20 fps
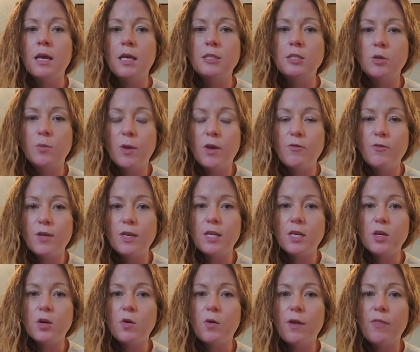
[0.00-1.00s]
to my
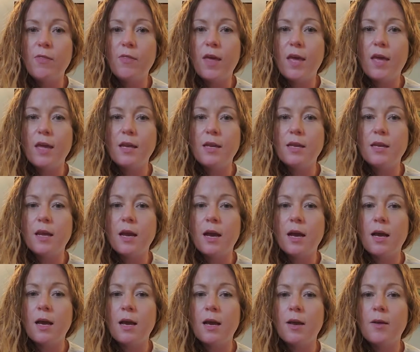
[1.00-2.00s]
video and then
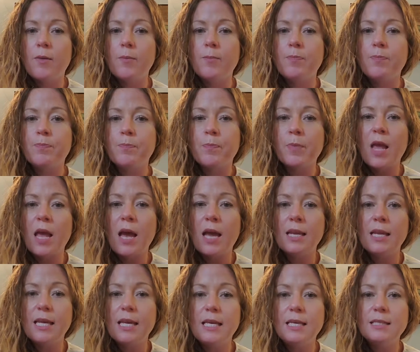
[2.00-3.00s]

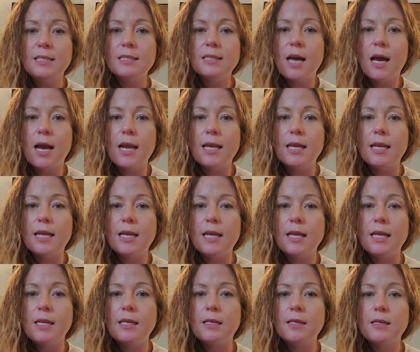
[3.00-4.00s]
an
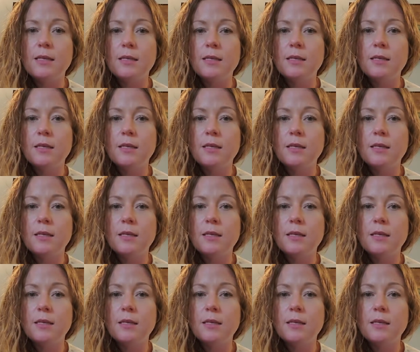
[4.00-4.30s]
e-signing